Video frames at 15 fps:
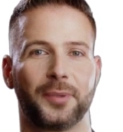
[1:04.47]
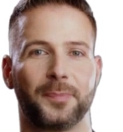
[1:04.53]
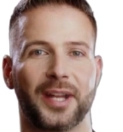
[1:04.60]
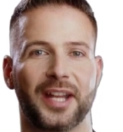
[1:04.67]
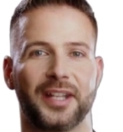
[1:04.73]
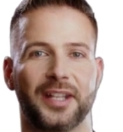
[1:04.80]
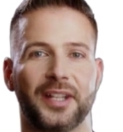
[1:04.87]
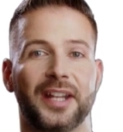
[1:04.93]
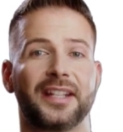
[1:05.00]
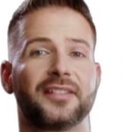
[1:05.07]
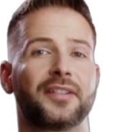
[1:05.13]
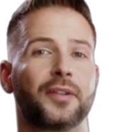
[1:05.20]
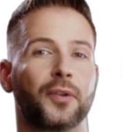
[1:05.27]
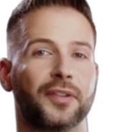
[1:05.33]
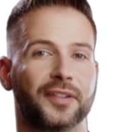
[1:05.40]

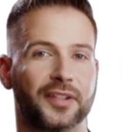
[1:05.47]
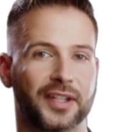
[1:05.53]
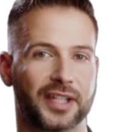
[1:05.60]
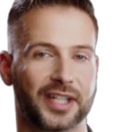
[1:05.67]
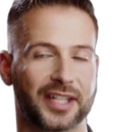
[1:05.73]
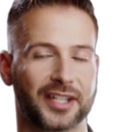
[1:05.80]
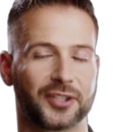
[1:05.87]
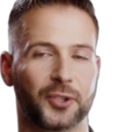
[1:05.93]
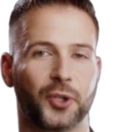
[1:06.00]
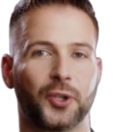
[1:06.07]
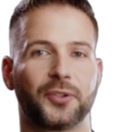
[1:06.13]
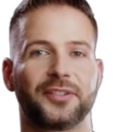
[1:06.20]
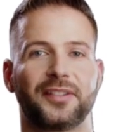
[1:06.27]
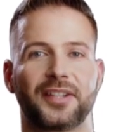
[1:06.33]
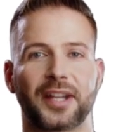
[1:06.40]
microcontroller
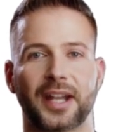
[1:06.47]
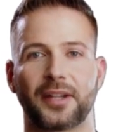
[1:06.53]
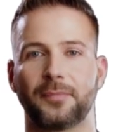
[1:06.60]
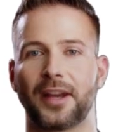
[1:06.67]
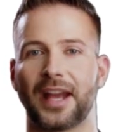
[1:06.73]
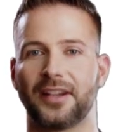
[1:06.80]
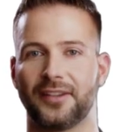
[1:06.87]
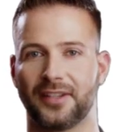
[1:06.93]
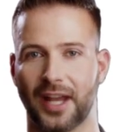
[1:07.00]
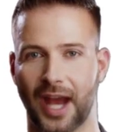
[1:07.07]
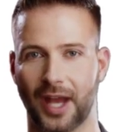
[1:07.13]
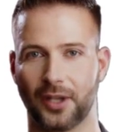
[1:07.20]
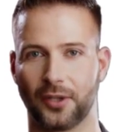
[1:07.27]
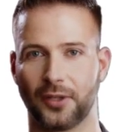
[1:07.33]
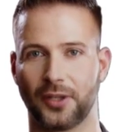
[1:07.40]
includes an expanded
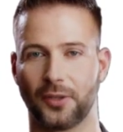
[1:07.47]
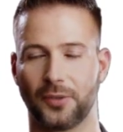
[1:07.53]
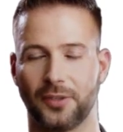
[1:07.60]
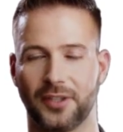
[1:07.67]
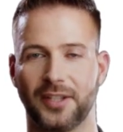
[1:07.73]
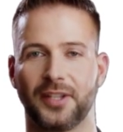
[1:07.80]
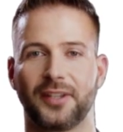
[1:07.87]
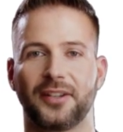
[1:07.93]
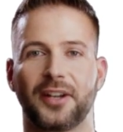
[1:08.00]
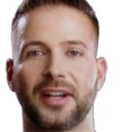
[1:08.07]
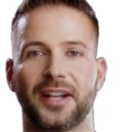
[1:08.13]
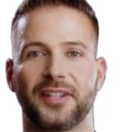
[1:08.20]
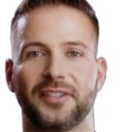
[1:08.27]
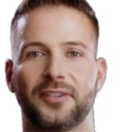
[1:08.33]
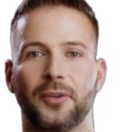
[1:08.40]
RLM that
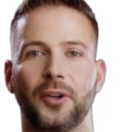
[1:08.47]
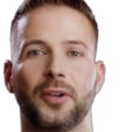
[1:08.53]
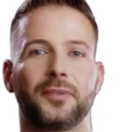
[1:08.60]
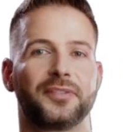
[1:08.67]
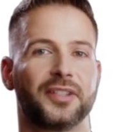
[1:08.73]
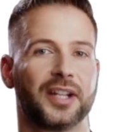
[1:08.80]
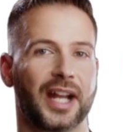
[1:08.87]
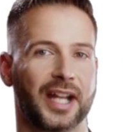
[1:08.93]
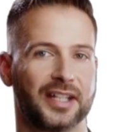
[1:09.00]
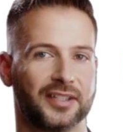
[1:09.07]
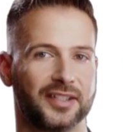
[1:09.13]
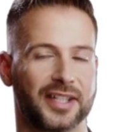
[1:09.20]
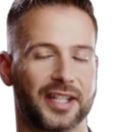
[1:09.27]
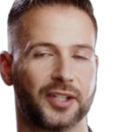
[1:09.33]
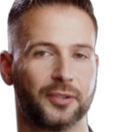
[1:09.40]
can store up to 8
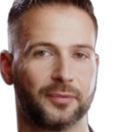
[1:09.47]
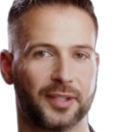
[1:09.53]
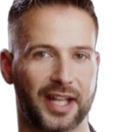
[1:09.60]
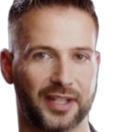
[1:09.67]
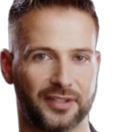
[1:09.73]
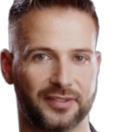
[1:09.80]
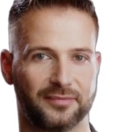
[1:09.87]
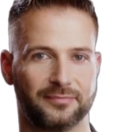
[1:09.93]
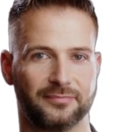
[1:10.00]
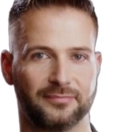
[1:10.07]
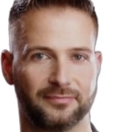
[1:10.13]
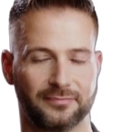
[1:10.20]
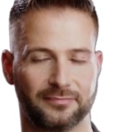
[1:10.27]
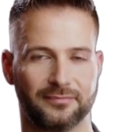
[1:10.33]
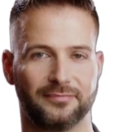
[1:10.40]
kilobytes.
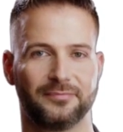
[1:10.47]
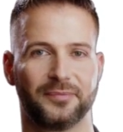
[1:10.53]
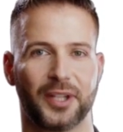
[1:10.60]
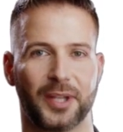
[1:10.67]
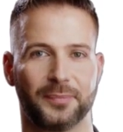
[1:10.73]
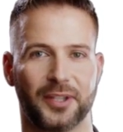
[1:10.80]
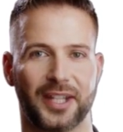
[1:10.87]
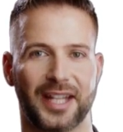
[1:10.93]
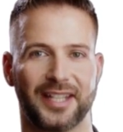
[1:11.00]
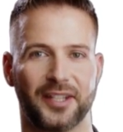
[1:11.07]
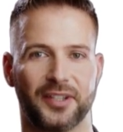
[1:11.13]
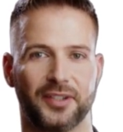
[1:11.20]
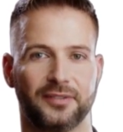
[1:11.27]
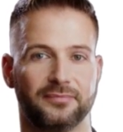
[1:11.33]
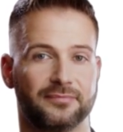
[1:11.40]

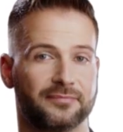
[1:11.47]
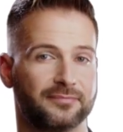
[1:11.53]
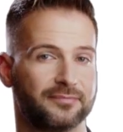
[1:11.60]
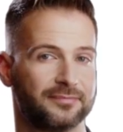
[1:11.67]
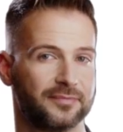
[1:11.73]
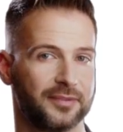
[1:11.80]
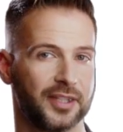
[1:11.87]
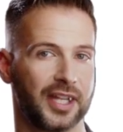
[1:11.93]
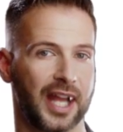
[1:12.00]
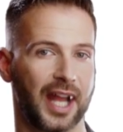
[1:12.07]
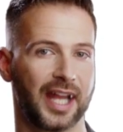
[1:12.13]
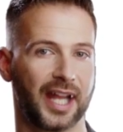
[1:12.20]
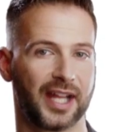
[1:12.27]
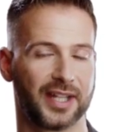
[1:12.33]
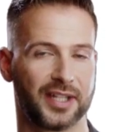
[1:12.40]
Application The
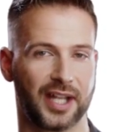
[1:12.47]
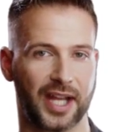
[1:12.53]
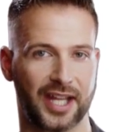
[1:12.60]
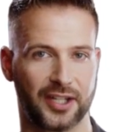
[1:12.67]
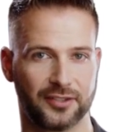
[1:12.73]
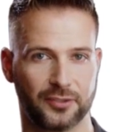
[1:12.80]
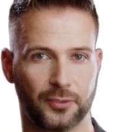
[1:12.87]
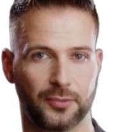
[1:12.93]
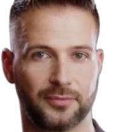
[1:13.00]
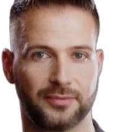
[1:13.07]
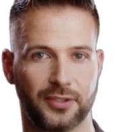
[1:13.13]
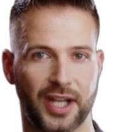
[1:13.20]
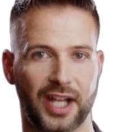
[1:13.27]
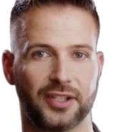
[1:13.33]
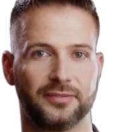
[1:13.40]

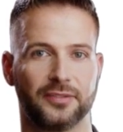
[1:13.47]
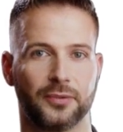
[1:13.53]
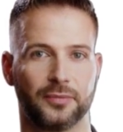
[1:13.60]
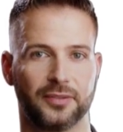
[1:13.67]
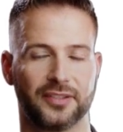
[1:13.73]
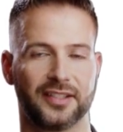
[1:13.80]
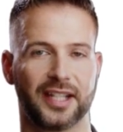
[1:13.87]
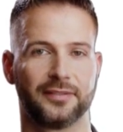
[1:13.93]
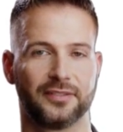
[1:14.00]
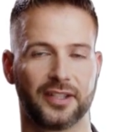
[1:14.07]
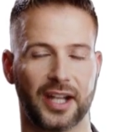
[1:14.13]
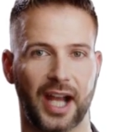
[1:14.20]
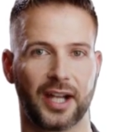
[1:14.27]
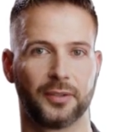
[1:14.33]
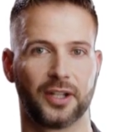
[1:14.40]

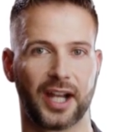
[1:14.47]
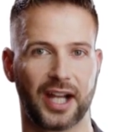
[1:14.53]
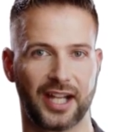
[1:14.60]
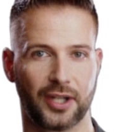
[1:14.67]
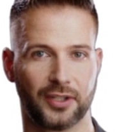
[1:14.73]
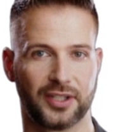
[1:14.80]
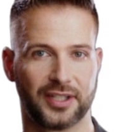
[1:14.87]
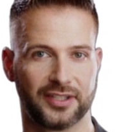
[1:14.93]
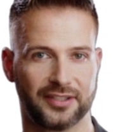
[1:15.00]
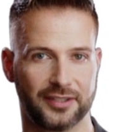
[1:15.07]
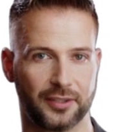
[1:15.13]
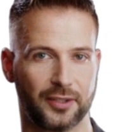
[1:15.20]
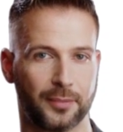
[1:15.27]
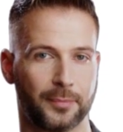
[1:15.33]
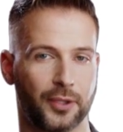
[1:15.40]
AN82527F8 is
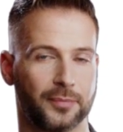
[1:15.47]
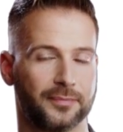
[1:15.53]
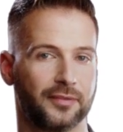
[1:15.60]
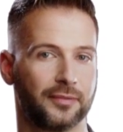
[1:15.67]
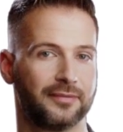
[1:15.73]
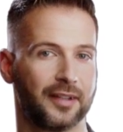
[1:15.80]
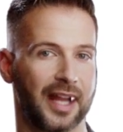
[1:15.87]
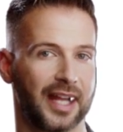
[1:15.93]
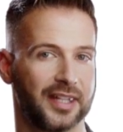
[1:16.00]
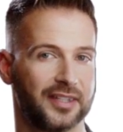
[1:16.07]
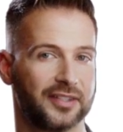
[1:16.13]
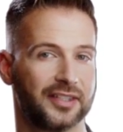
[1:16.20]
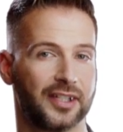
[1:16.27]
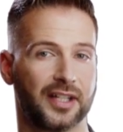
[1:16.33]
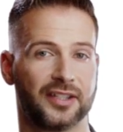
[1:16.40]
suitable for
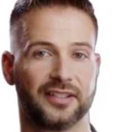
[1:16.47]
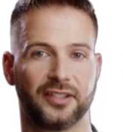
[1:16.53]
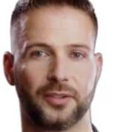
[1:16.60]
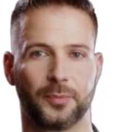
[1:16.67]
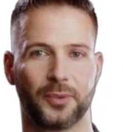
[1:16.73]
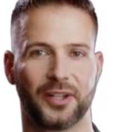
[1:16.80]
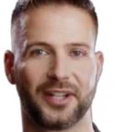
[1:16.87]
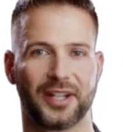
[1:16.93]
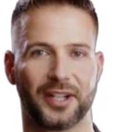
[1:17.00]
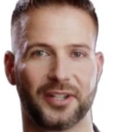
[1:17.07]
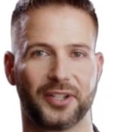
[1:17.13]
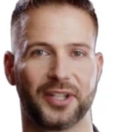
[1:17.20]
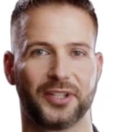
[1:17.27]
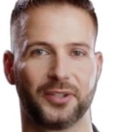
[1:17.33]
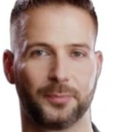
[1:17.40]
various consumer
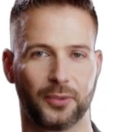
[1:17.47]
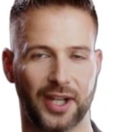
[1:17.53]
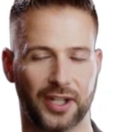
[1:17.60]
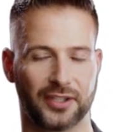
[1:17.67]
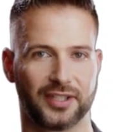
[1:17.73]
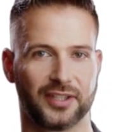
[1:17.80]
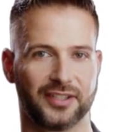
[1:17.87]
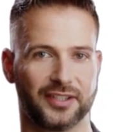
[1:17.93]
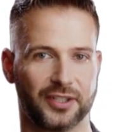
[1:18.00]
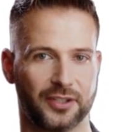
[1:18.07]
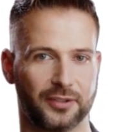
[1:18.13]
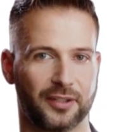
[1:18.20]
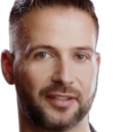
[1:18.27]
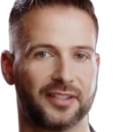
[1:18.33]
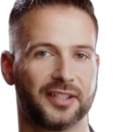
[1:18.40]
electronic products
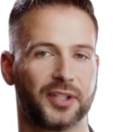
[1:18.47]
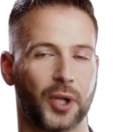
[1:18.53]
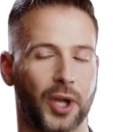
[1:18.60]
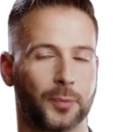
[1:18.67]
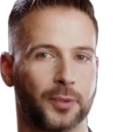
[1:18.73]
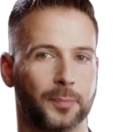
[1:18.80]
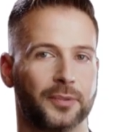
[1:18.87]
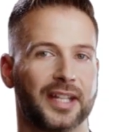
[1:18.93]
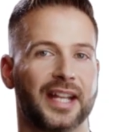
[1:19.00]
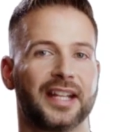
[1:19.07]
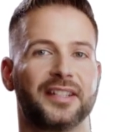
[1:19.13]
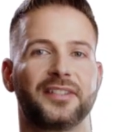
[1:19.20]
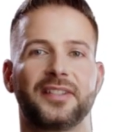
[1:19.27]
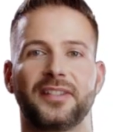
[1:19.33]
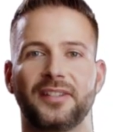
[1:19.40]
such as home
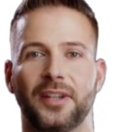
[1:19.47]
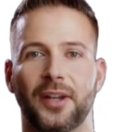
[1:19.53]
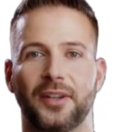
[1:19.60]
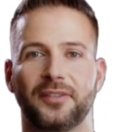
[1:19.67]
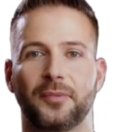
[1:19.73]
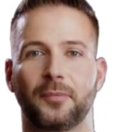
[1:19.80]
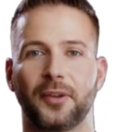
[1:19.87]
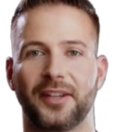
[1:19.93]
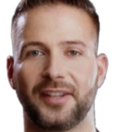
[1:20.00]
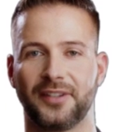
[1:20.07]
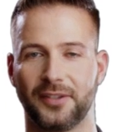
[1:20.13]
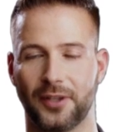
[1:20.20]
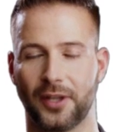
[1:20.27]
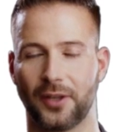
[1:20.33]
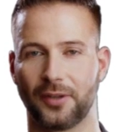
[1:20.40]
appliances, toys,
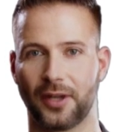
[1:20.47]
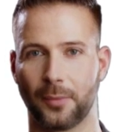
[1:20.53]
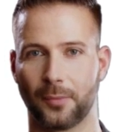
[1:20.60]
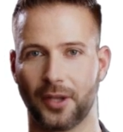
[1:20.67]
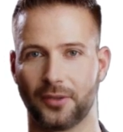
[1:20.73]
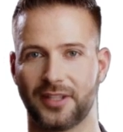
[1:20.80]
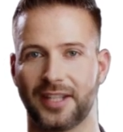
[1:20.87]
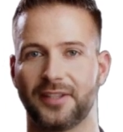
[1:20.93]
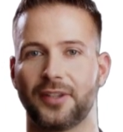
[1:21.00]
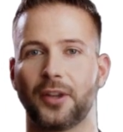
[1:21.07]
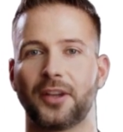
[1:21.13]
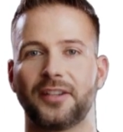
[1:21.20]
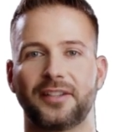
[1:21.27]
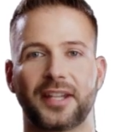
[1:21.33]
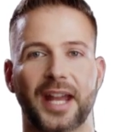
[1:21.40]
remote
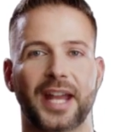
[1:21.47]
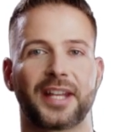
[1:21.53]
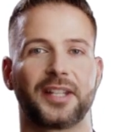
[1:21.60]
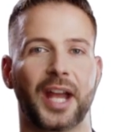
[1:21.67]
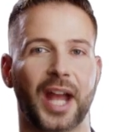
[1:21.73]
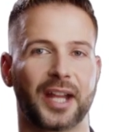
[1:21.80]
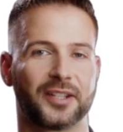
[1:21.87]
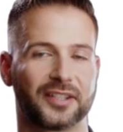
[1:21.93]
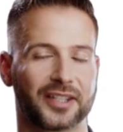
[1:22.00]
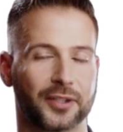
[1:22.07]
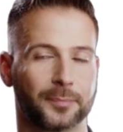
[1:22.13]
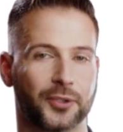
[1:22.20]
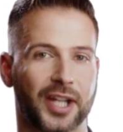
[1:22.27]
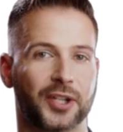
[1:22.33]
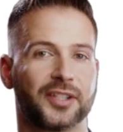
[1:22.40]
controls, and audio
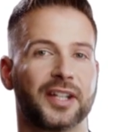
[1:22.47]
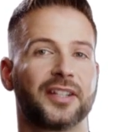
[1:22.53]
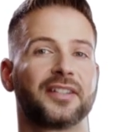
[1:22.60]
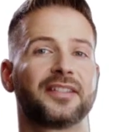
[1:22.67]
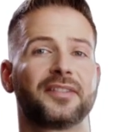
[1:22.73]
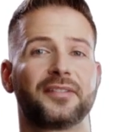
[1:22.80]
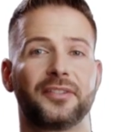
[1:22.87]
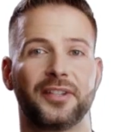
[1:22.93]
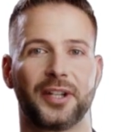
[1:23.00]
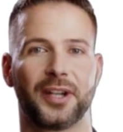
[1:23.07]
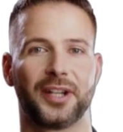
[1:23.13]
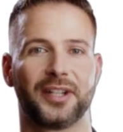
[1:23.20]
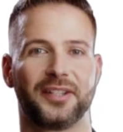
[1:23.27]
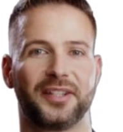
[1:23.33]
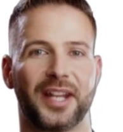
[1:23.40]
products.
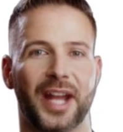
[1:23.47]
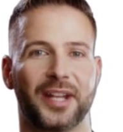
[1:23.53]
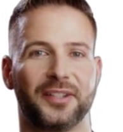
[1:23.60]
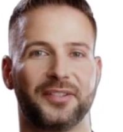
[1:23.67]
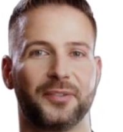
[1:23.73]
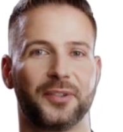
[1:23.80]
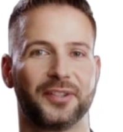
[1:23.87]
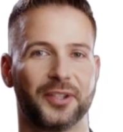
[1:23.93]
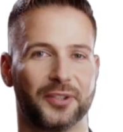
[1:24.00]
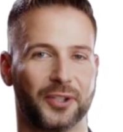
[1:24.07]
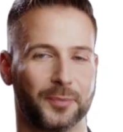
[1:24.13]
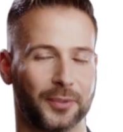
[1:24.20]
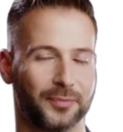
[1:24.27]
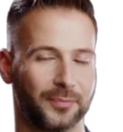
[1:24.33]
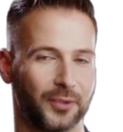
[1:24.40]
It is also
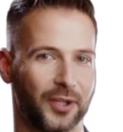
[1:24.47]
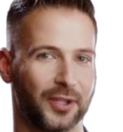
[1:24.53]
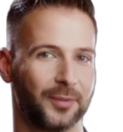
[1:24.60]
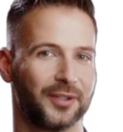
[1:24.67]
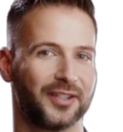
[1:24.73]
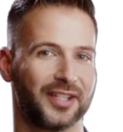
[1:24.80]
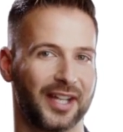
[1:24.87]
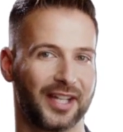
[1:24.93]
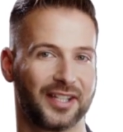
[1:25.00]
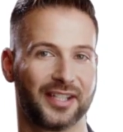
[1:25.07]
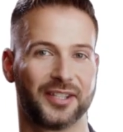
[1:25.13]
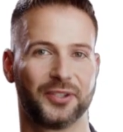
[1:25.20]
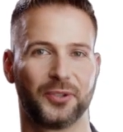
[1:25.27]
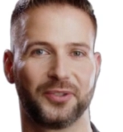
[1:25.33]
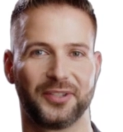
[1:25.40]
suitable for use in
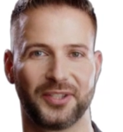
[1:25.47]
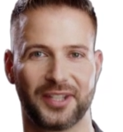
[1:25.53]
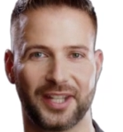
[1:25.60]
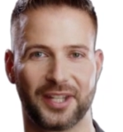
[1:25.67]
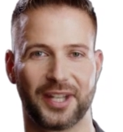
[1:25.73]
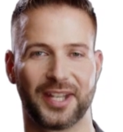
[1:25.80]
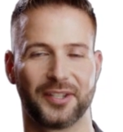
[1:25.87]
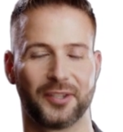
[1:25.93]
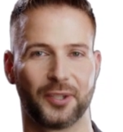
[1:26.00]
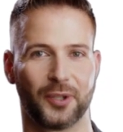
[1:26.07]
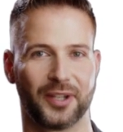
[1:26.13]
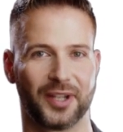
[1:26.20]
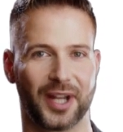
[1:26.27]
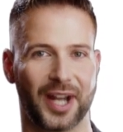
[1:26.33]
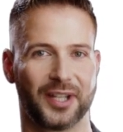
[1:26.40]
industrial
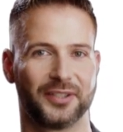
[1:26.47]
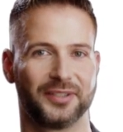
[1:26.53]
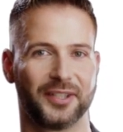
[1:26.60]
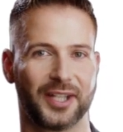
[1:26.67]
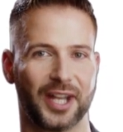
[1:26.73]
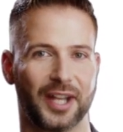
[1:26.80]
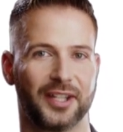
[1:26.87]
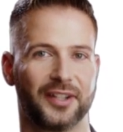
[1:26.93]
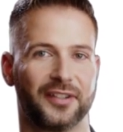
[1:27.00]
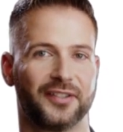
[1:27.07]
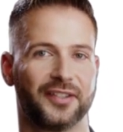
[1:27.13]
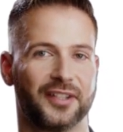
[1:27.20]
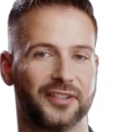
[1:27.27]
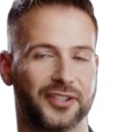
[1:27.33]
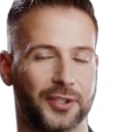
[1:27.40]
control and security
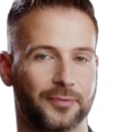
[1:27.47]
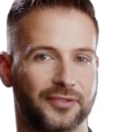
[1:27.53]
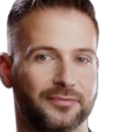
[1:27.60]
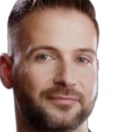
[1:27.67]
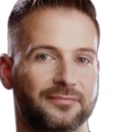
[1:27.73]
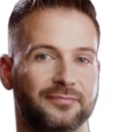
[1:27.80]
systems